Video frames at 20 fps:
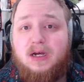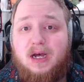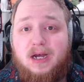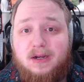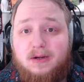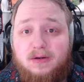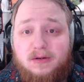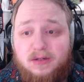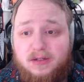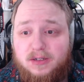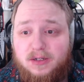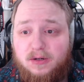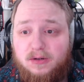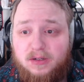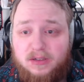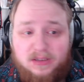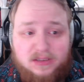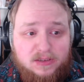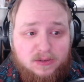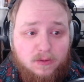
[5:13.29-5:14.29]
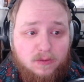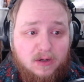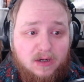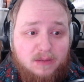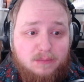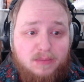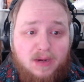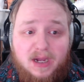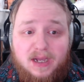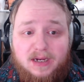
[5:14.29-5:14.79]
I couldn't go to the store
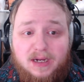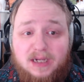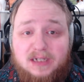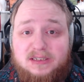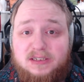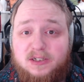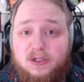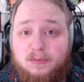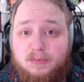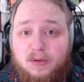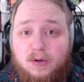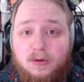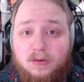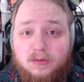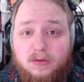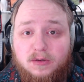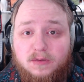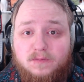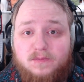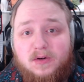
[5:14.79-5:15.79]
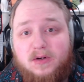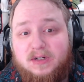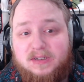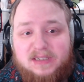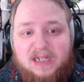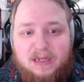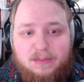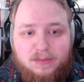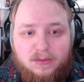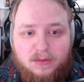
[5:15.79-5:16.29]
and buy an ice scoop holder, for
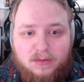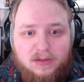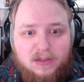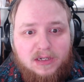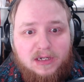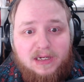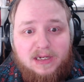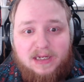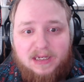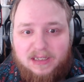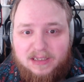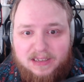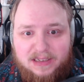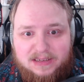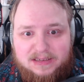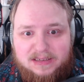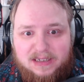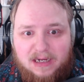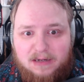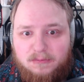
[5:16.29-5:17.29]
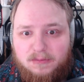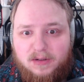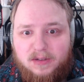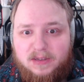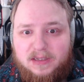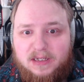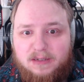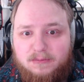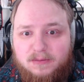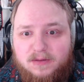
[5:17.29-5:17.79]
example, at least not
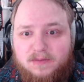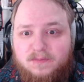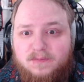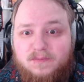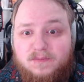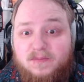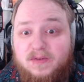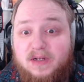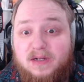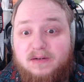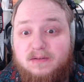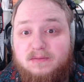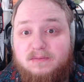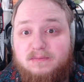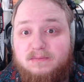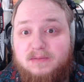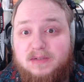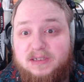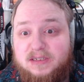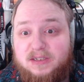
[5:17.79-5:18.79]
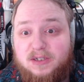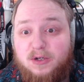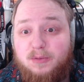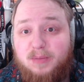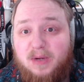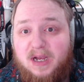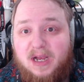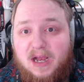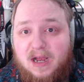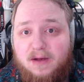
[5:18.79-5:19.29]
one that would fit the scoop
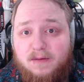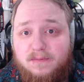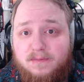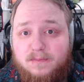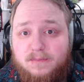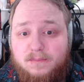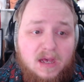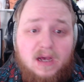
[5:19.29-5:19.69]
I have.